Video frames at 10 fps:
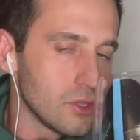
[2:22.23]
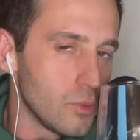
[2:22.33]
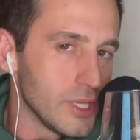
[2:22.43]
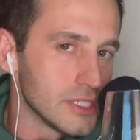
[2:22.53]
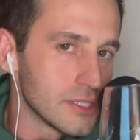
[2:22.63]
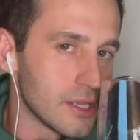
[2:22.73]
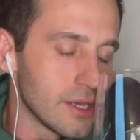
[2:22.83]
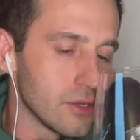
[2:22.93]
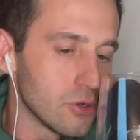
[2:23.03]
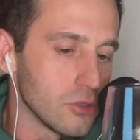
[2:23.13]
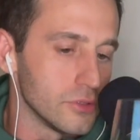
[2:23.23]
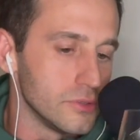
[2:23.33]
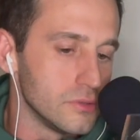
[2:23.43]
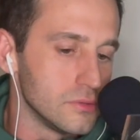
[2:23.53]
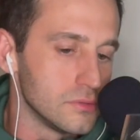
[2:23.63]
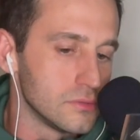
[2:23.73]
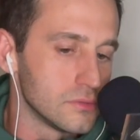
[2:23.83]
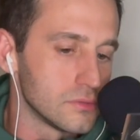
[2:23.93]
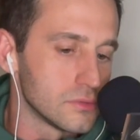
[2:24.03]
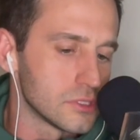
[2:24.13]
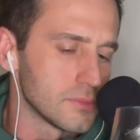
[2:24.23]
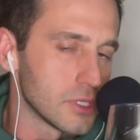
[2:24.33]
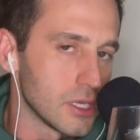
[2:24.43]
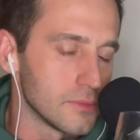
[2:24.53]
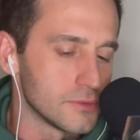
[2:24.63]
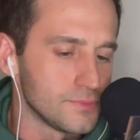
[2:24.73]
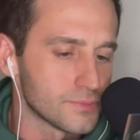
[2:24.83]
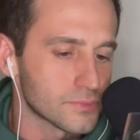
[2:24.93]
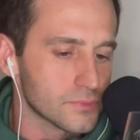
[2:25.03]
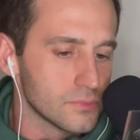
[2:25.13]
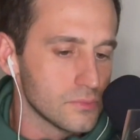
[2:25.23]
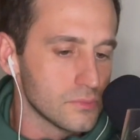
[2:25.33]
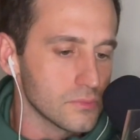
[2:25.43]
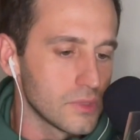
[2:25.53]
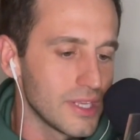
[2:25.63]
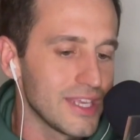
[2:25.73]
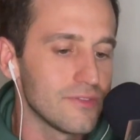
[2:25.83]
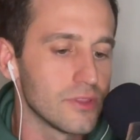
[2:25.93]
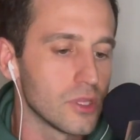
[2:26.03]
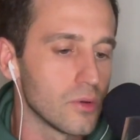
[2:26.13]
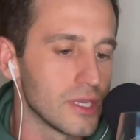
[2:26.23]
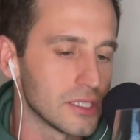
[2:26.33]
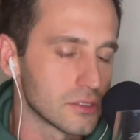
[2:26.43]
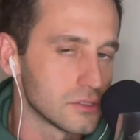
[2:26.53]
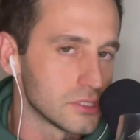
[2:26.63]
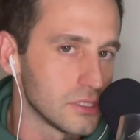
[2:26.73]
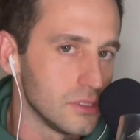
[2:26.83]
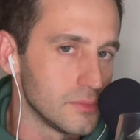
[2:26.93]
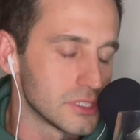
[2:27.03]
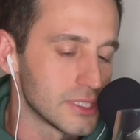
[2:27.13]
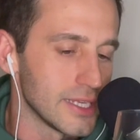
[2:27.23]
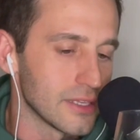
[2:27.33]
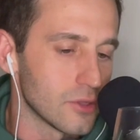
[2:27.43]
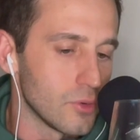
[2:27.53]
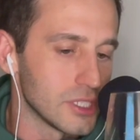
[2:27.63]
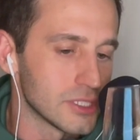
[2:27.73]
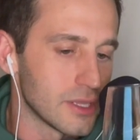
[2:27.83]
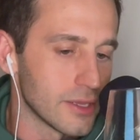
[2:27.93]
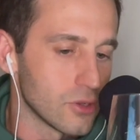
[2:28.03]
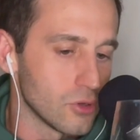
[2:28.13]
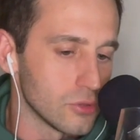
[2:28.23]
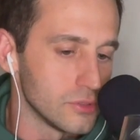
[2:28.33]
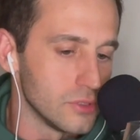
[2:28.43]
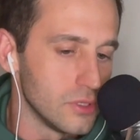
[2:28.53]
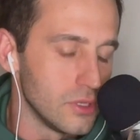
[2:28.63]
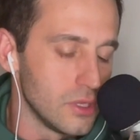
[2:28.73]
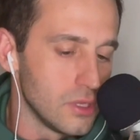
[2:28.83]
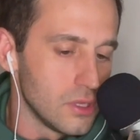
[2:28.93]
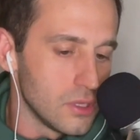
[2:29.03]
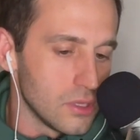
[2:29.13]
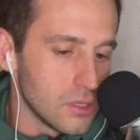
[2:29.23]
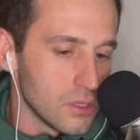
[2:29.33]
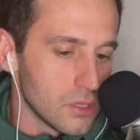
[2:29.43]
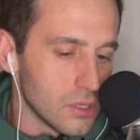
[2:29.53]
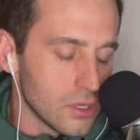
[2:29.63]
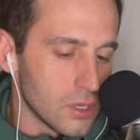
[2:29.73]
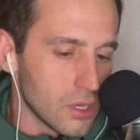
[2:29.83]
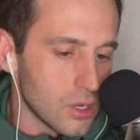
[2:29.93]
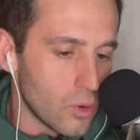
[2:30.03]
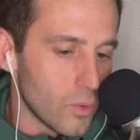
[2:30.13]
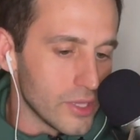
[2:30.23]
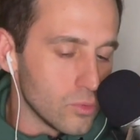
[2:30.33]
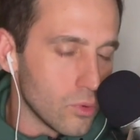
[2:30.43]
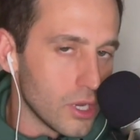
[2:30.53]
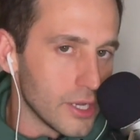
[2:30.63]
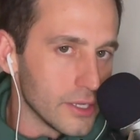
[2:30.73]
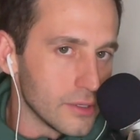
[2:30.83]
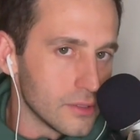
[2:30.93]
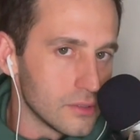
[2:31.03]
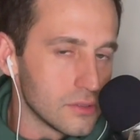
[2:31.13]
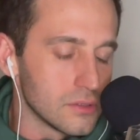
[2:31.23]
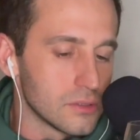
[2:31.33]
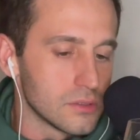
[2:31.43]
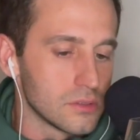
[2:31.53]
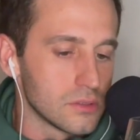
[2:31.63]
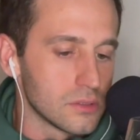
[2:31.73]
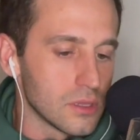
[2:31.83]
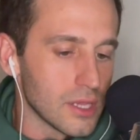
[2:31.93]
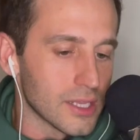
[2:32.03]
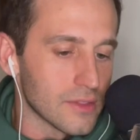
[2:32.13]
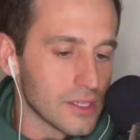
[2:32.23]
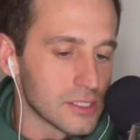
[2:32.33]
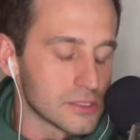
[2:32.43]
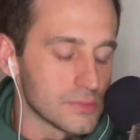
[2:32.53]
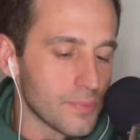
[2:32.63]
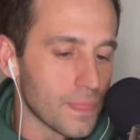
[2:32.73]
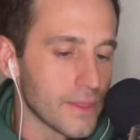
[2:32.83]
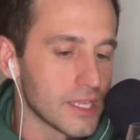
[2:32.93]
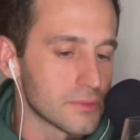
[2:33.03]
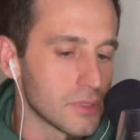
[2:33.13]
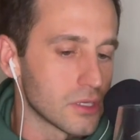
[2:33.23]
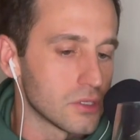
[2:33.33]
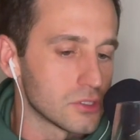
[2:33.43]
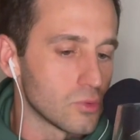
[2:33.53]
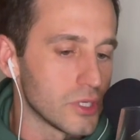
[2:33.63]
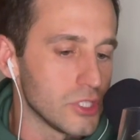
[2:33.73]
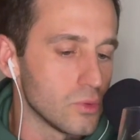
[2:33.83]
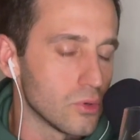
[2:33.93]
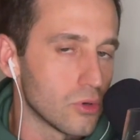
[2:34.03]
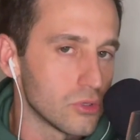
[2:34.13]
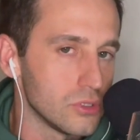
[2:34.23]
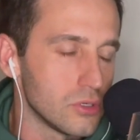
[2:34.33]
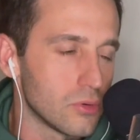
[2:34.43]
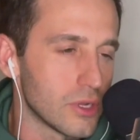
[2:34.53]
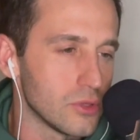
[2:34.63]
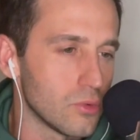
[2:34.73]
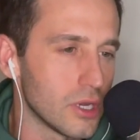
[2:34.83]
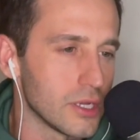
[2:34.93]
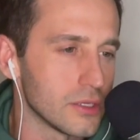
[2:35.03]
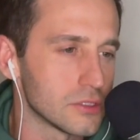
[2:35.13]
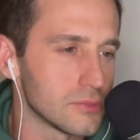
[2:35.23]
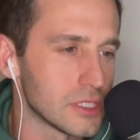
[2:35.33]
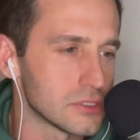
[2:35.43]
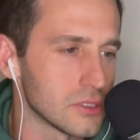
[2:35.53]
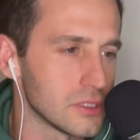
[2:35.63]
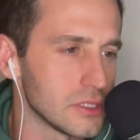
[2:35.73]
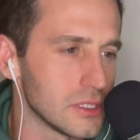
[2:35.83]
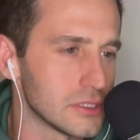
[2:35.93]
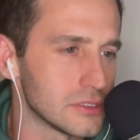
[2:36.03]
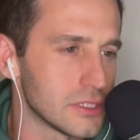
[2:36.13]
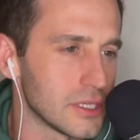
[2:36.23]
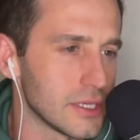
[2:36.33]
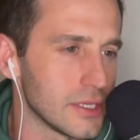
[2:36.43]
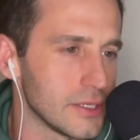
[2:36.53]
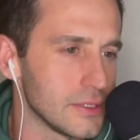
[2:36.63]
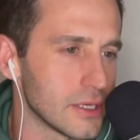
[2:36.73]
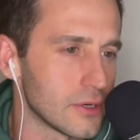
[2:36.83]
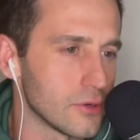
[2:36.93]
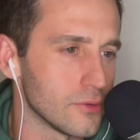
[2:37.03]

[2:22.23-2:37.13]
The reason I hold sometimes, even though it is considered a mistake, the reason I hold a red wine like this is because when you order red wine, especially, let's say,